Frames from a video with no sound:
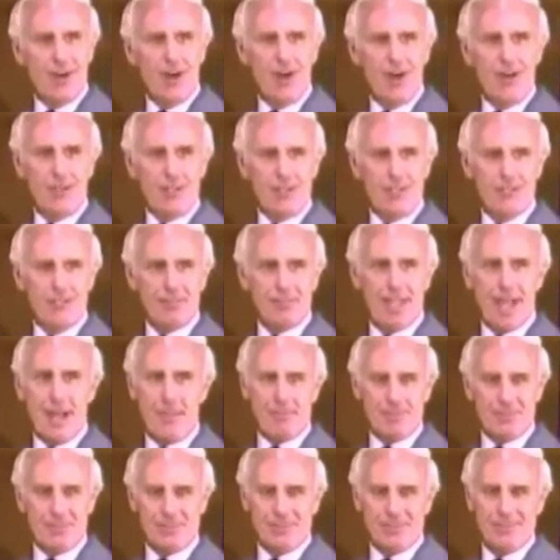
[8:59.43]
olive
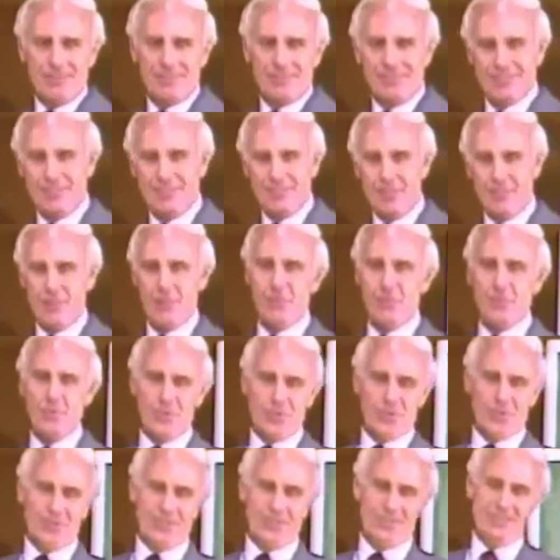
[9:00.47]
capital of the
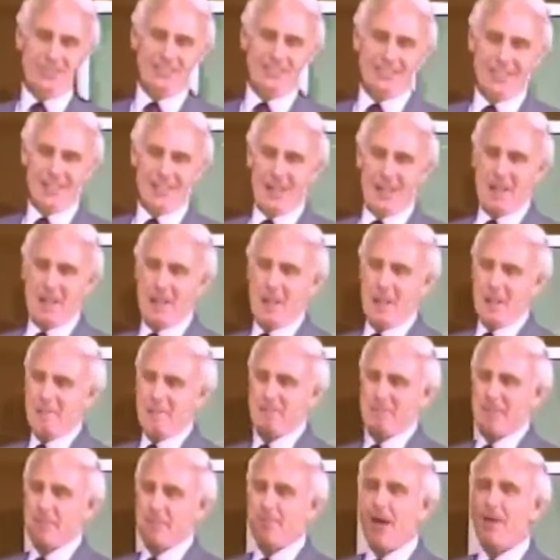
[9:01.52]
world.
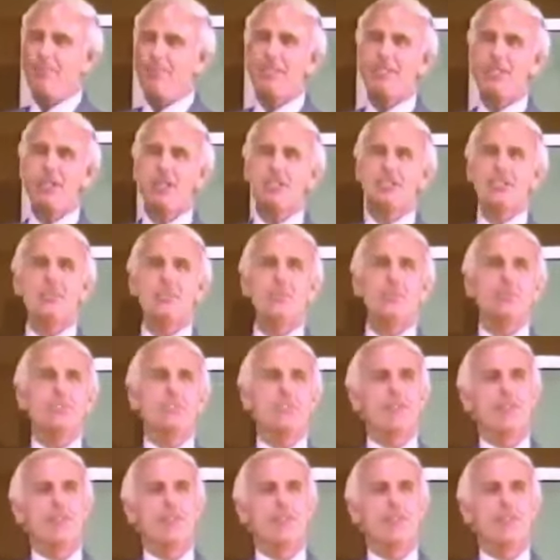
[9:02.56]
Bobby taught school